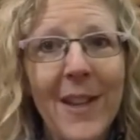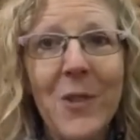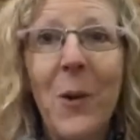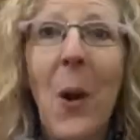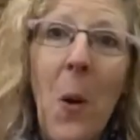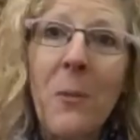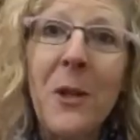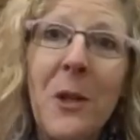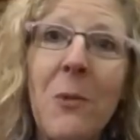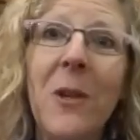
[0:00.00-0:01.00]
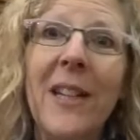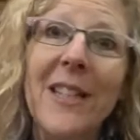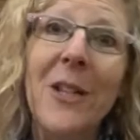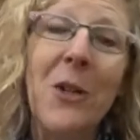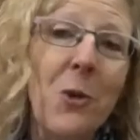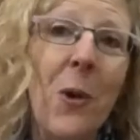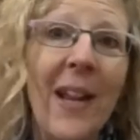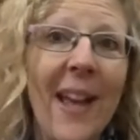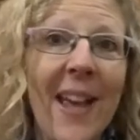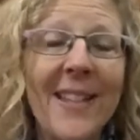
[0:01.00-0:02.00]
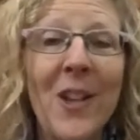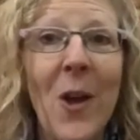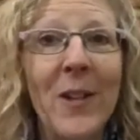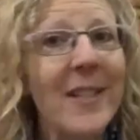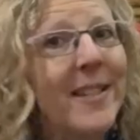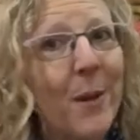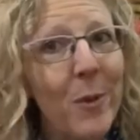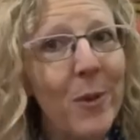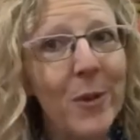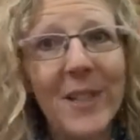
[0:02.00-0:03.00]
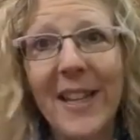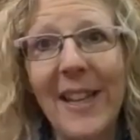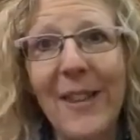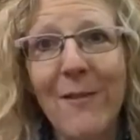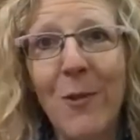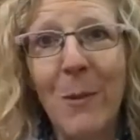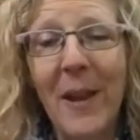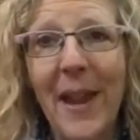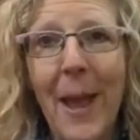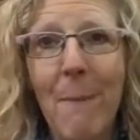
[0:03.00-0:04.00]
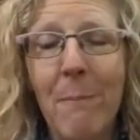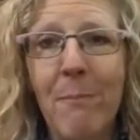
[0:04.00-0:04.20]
So I hope that you will consider joining us on December 13th at 4 p.m.